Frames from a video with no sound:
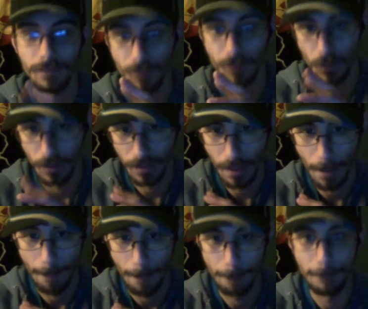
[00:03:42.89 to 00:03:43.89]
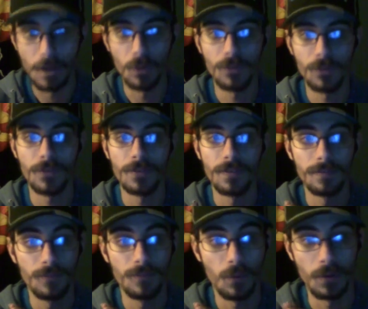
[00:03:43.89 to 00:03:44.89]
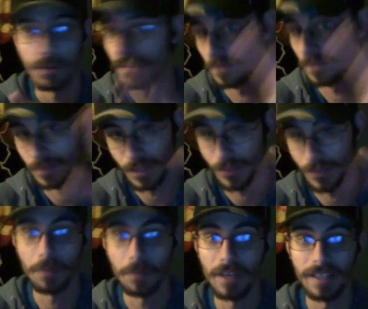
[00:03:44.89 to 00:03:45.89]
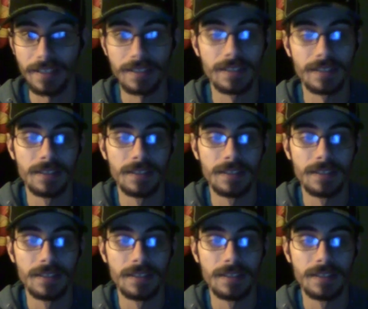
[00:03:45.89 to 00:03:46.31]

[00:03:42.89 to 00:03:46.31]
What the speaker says: for both for the three-way